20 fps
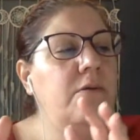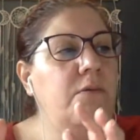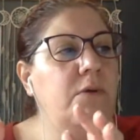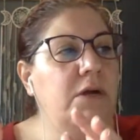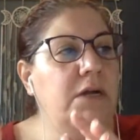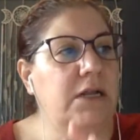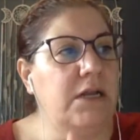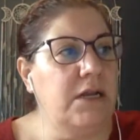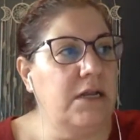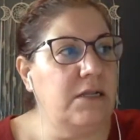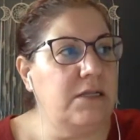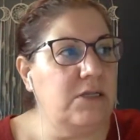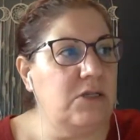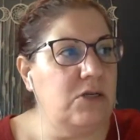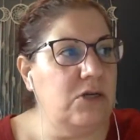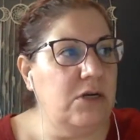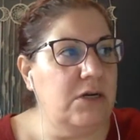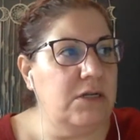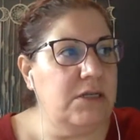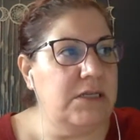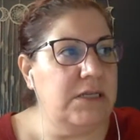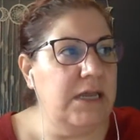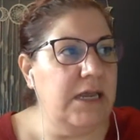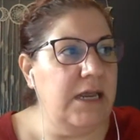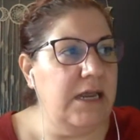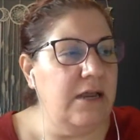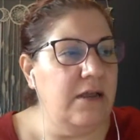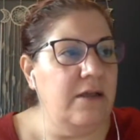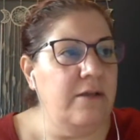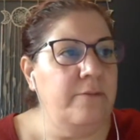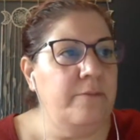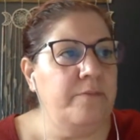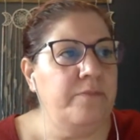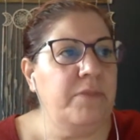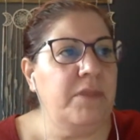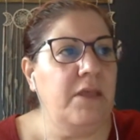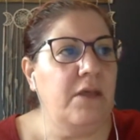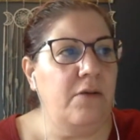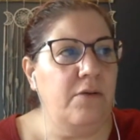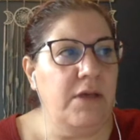we're going to start saying,
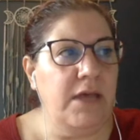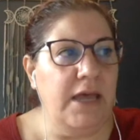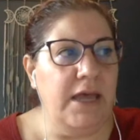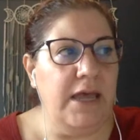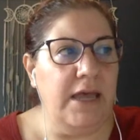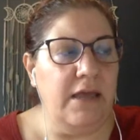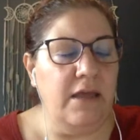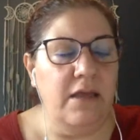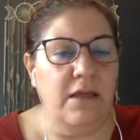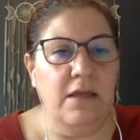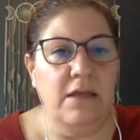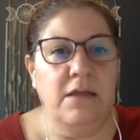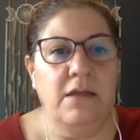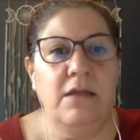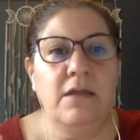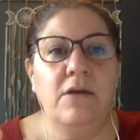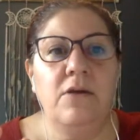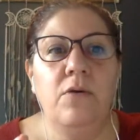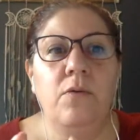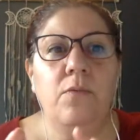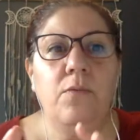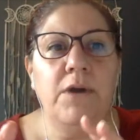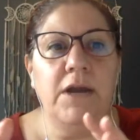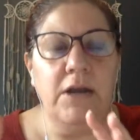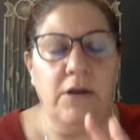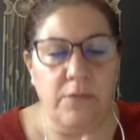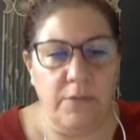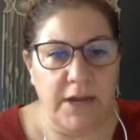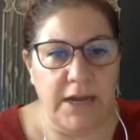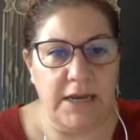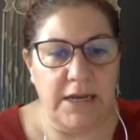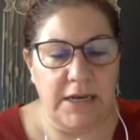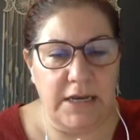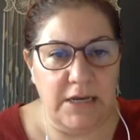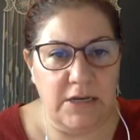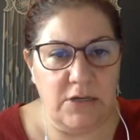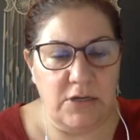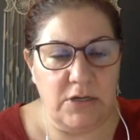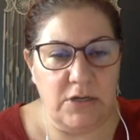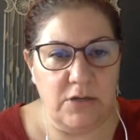okay, where do I
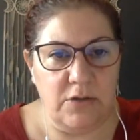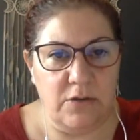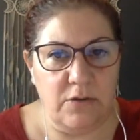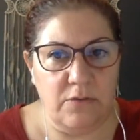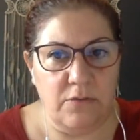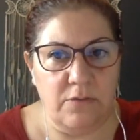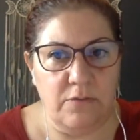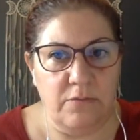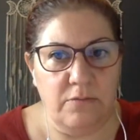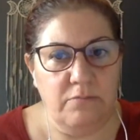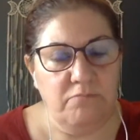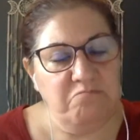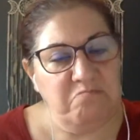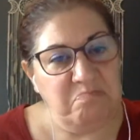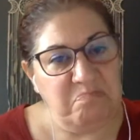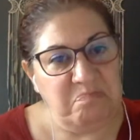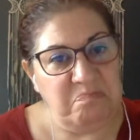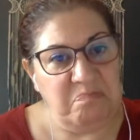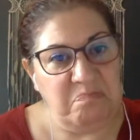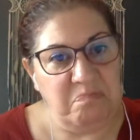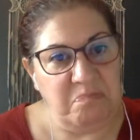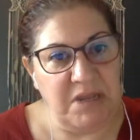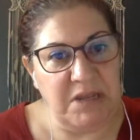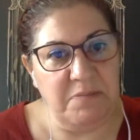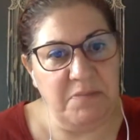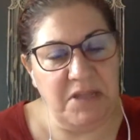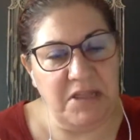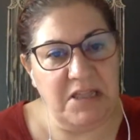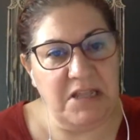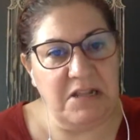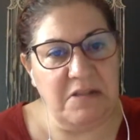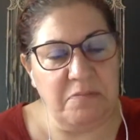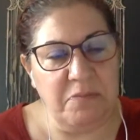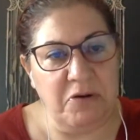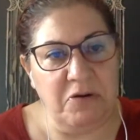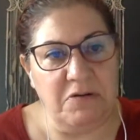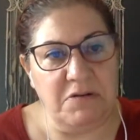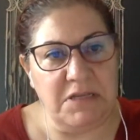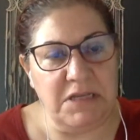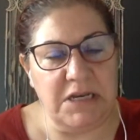need to? Maybe this
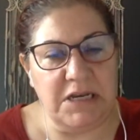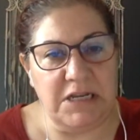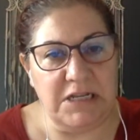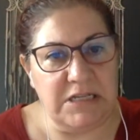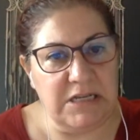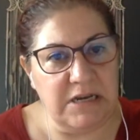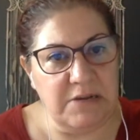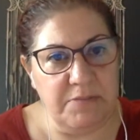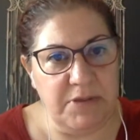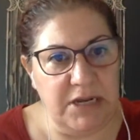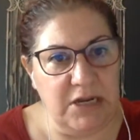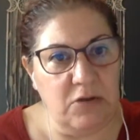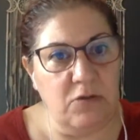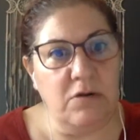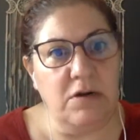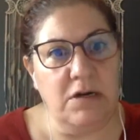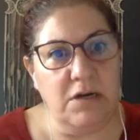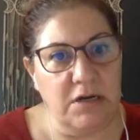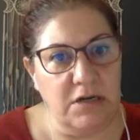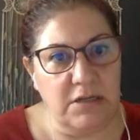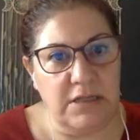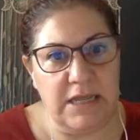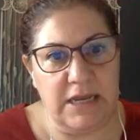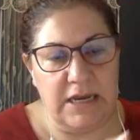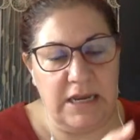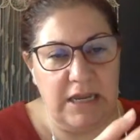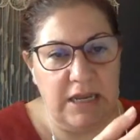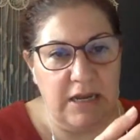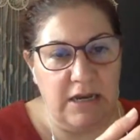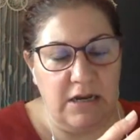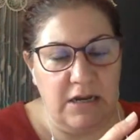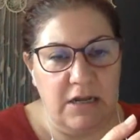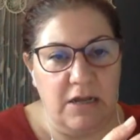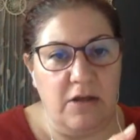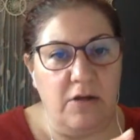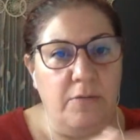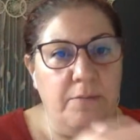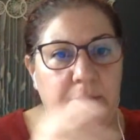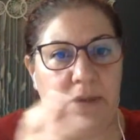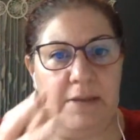person isn't in my corner. They gotta
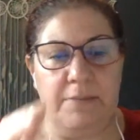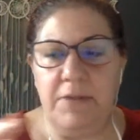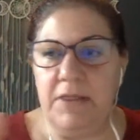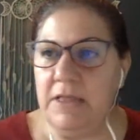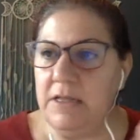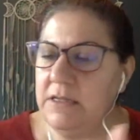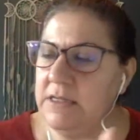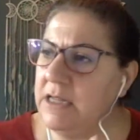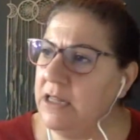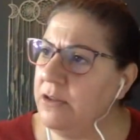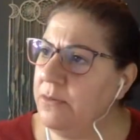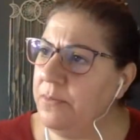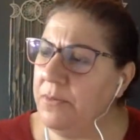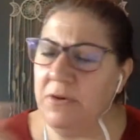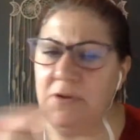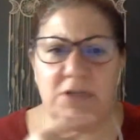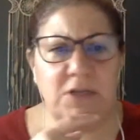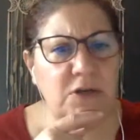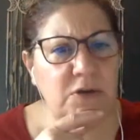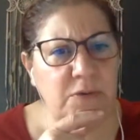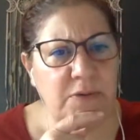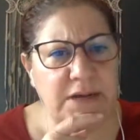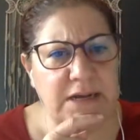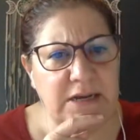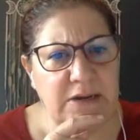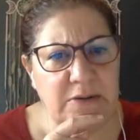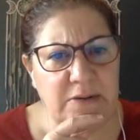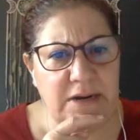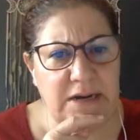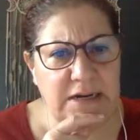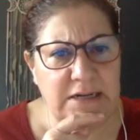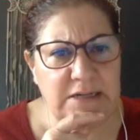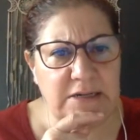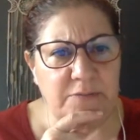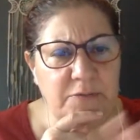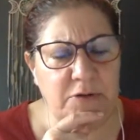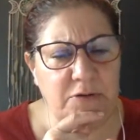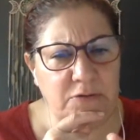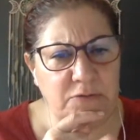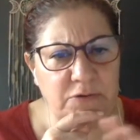go. Maybe this other person who I
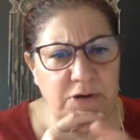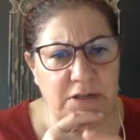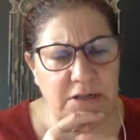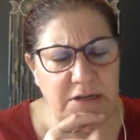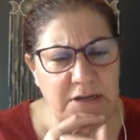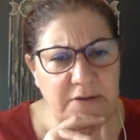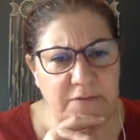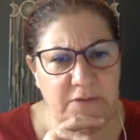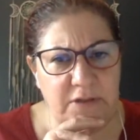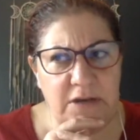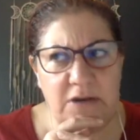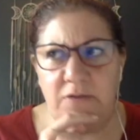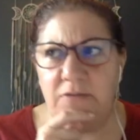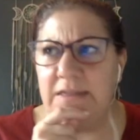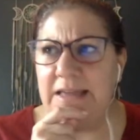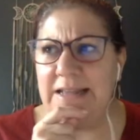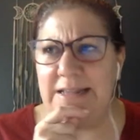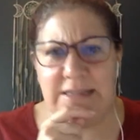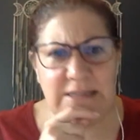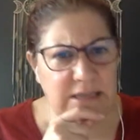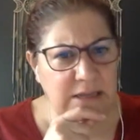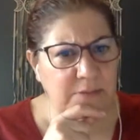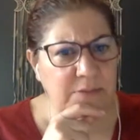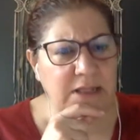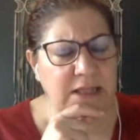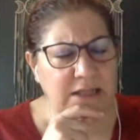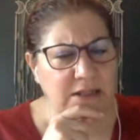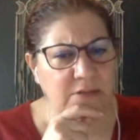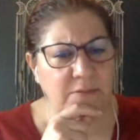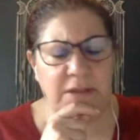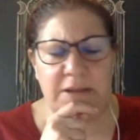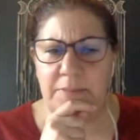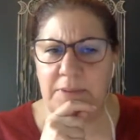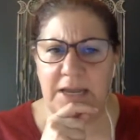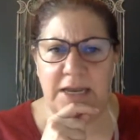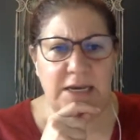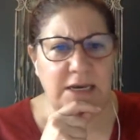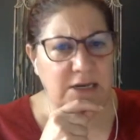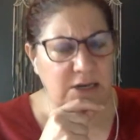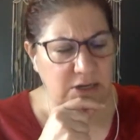interacted, who's relatively new, they seem like
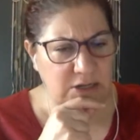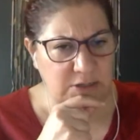maybe I need